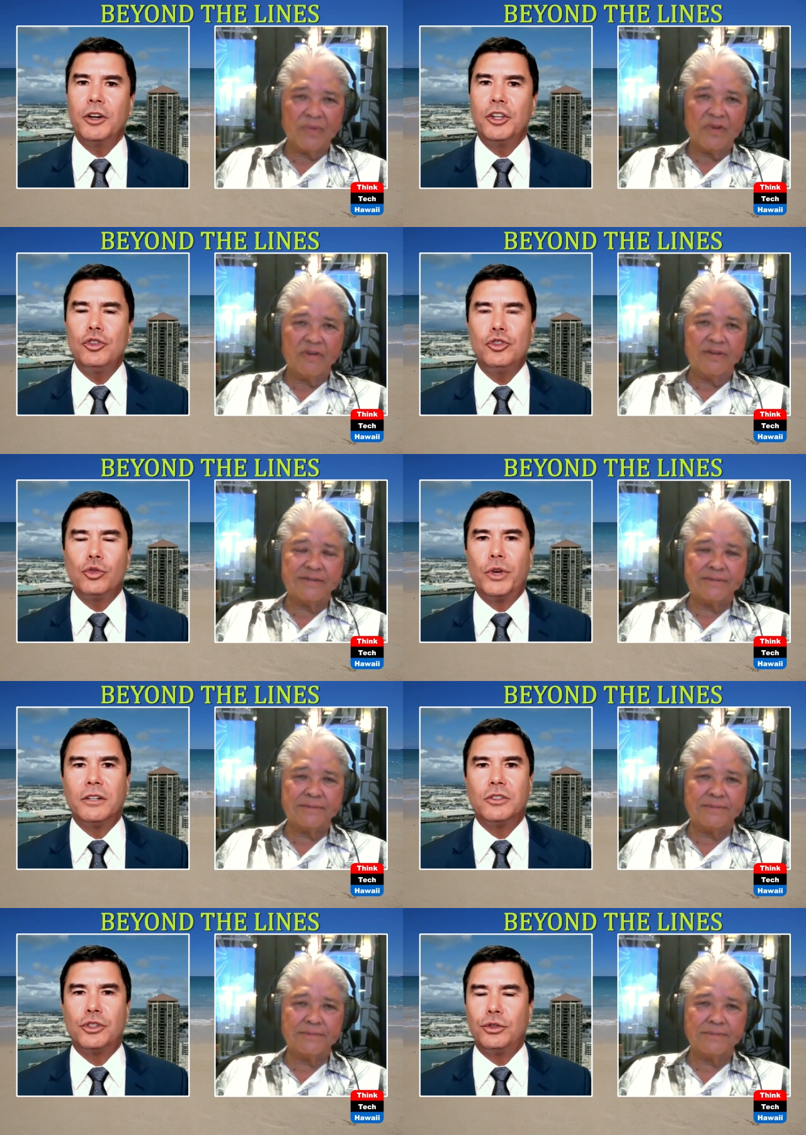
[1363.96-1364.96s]
Speaker 1: are you
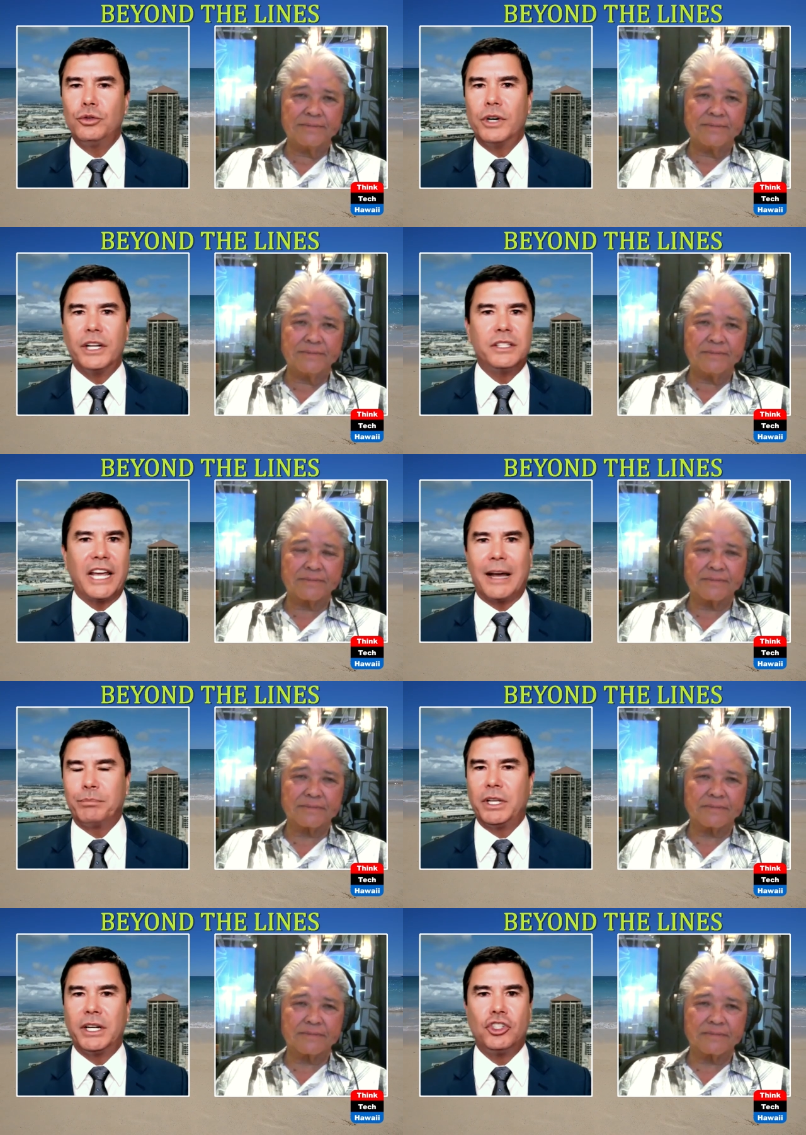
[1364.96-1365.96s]
doing to adapt
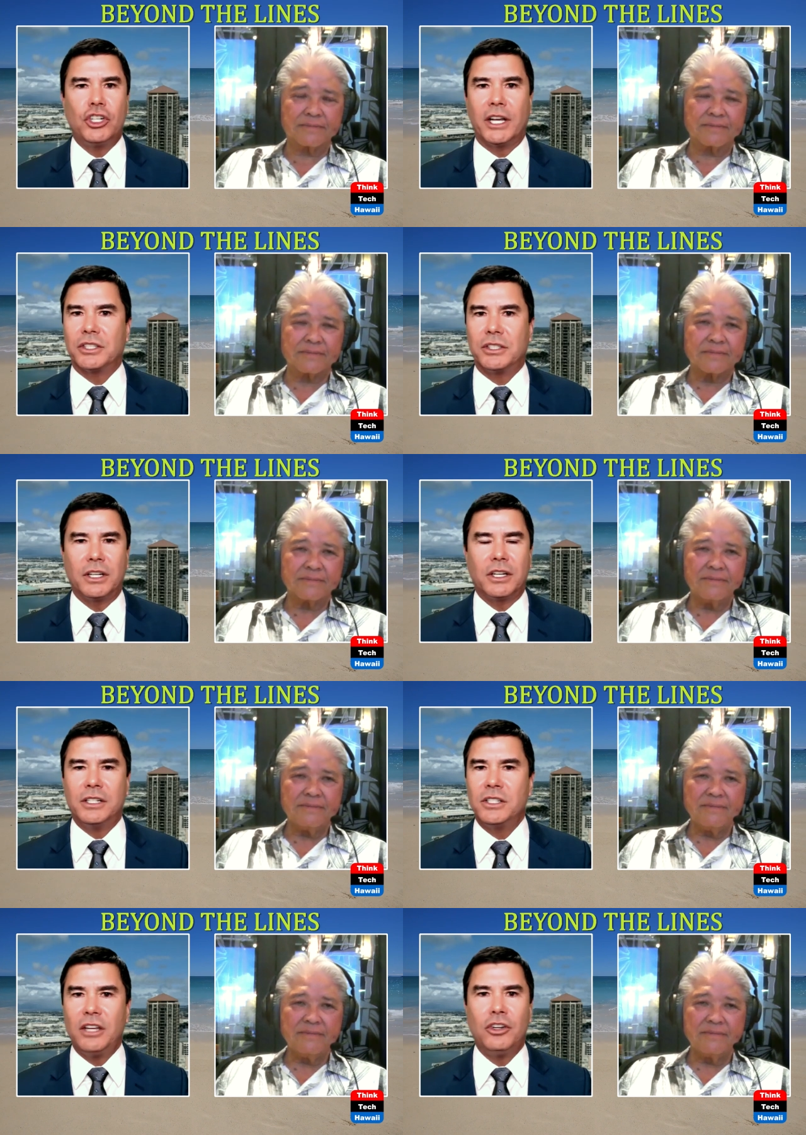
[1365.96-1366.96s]
and adjust to
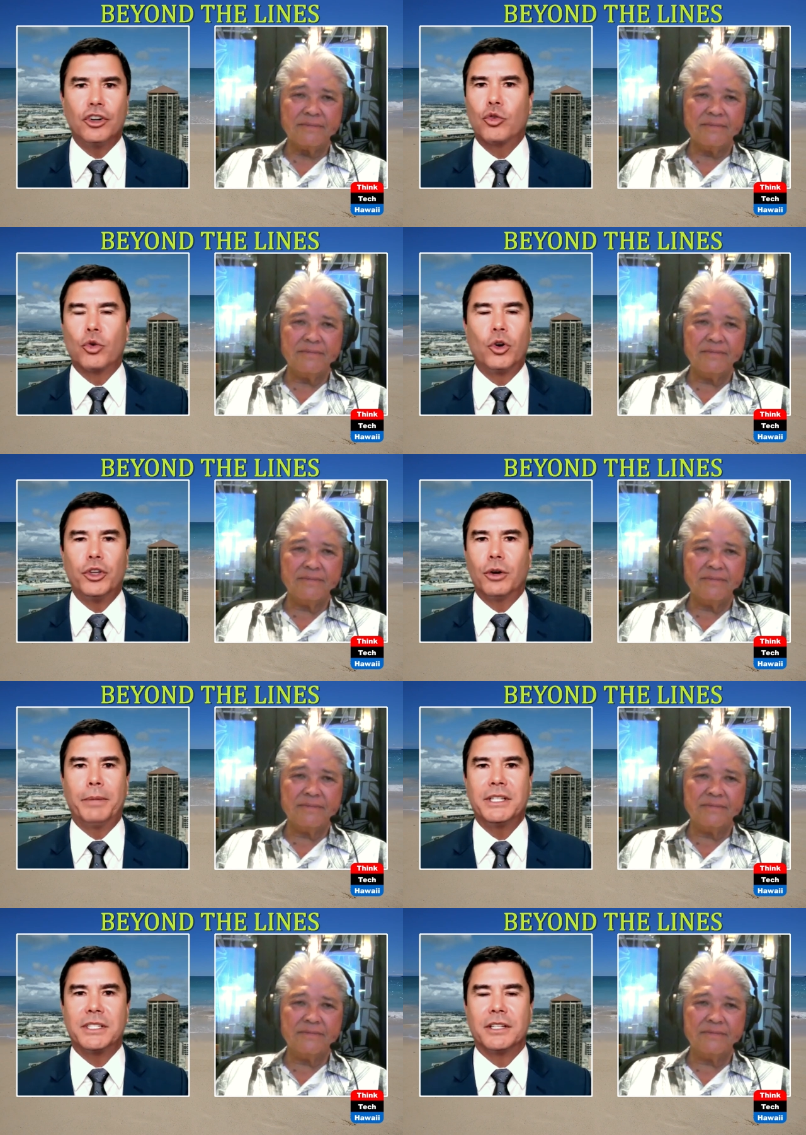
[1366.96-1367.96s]
continue to grow your
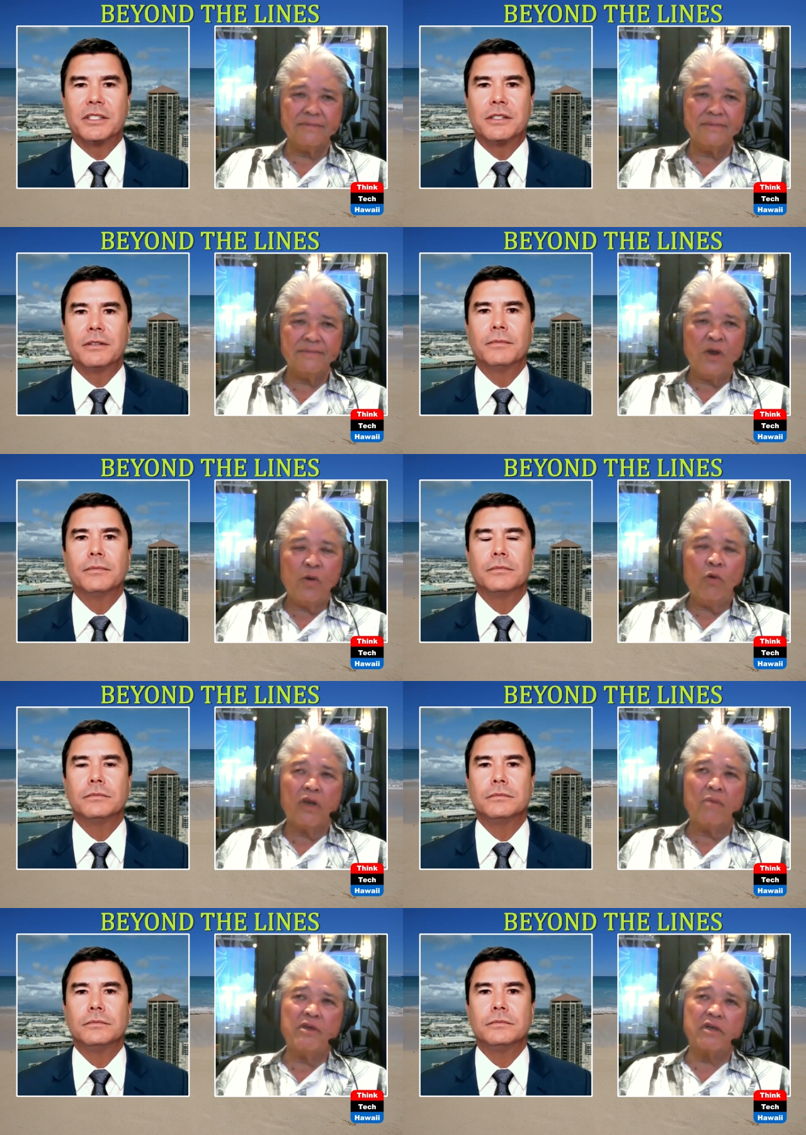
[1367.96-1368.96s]
business?
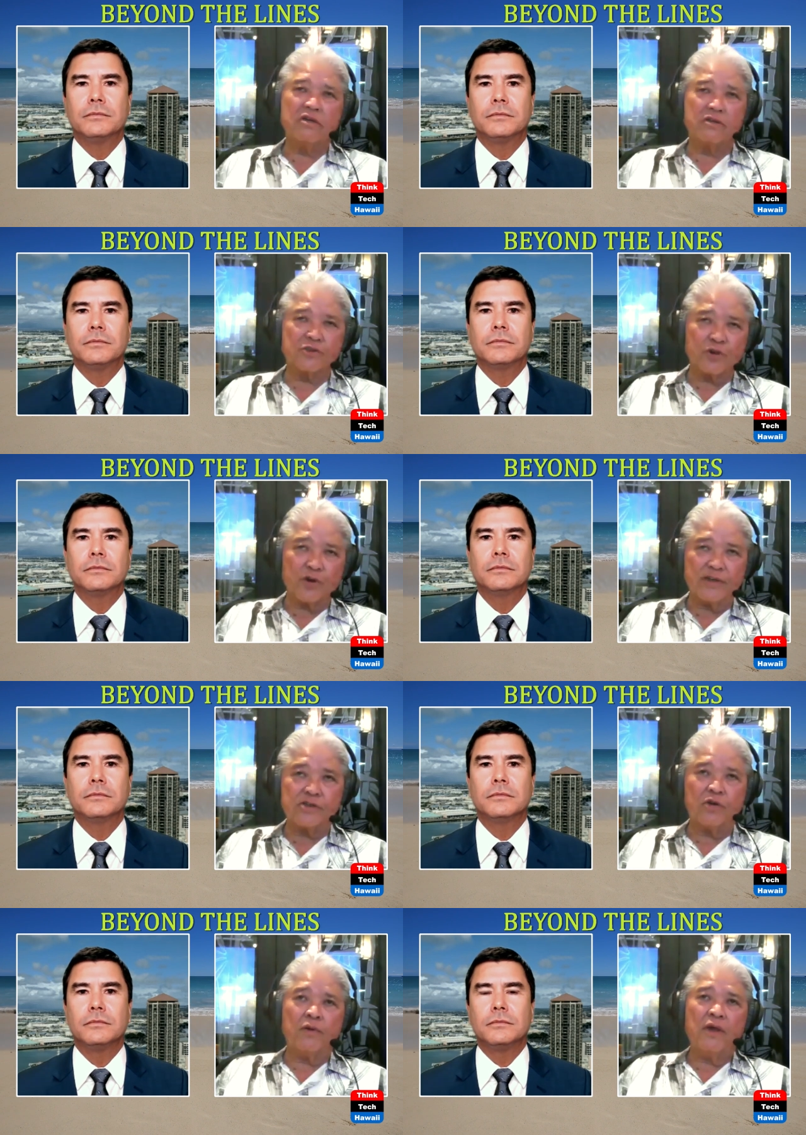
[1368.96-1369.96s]
Speaker 2: Well, let me tell you a story.
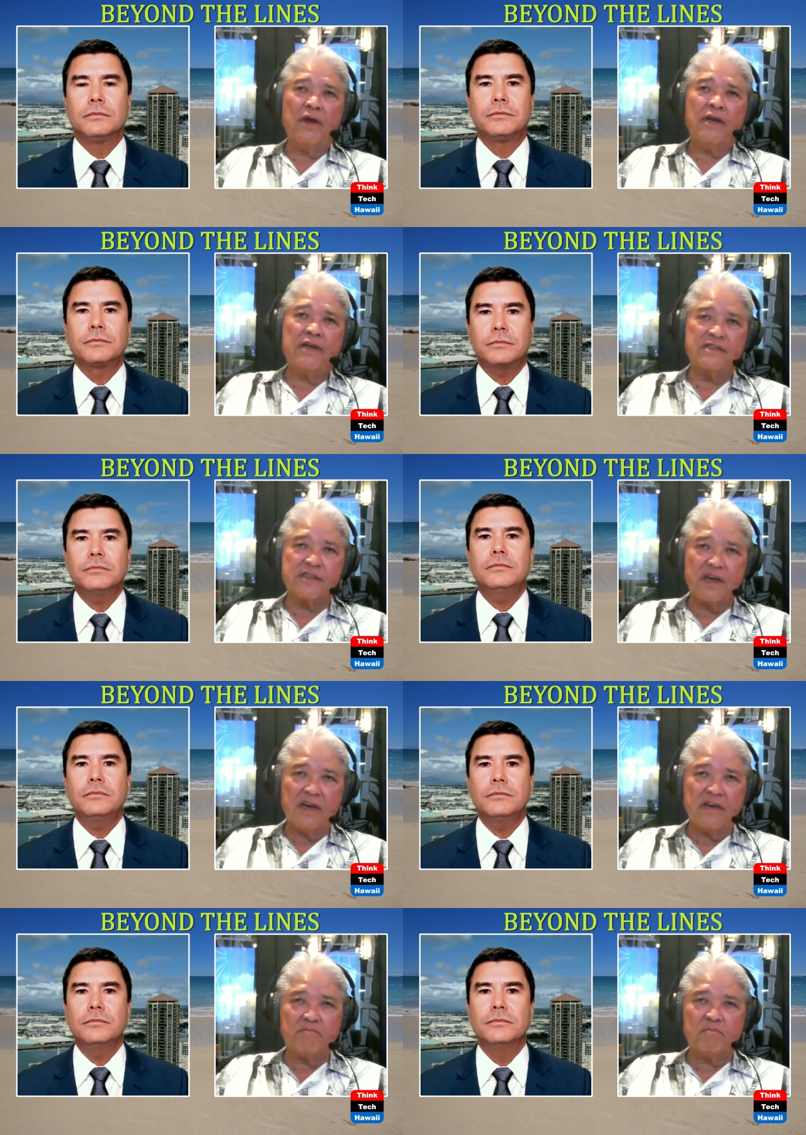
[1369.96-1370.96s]
So let's
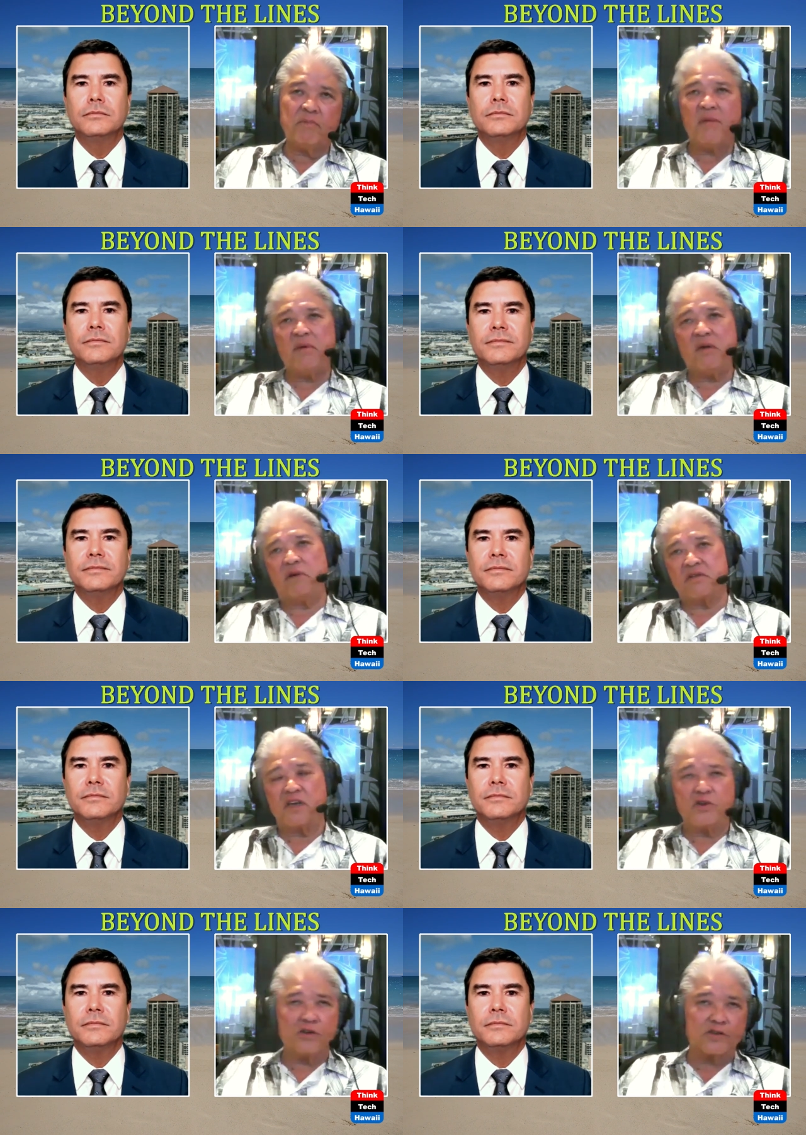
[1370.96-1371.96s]
say maybe
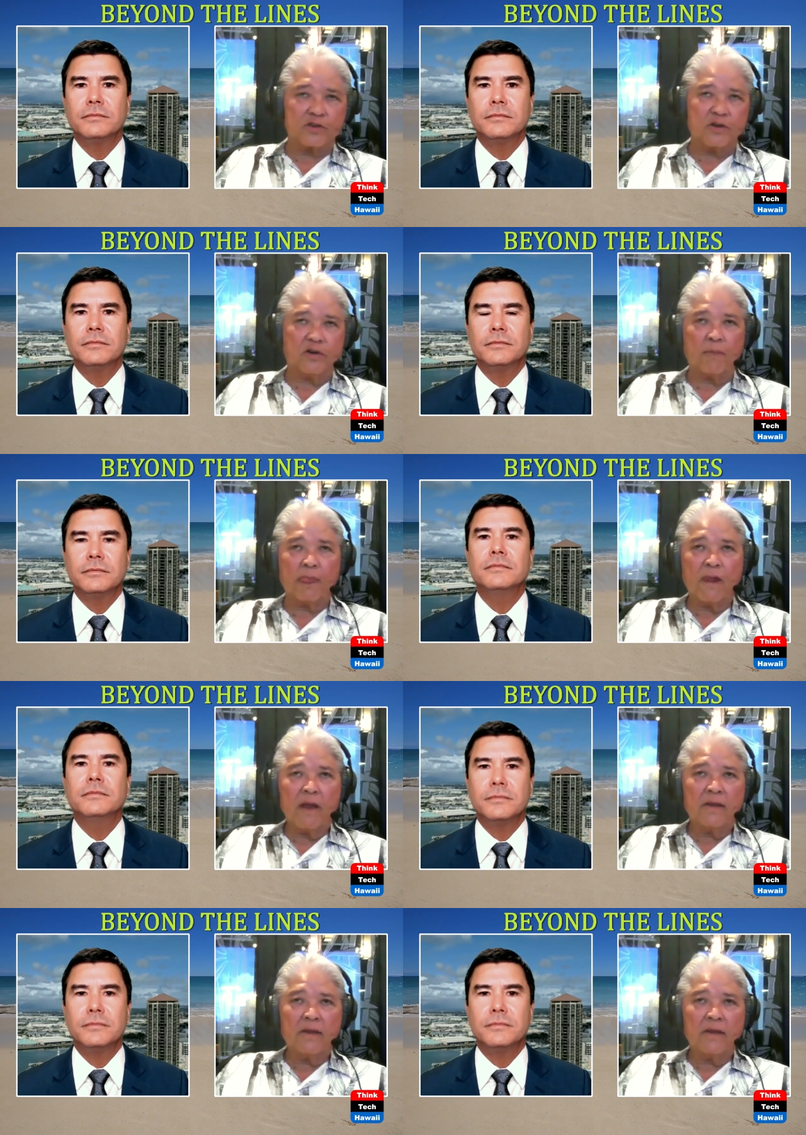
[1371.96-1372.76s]
about 10 years ago,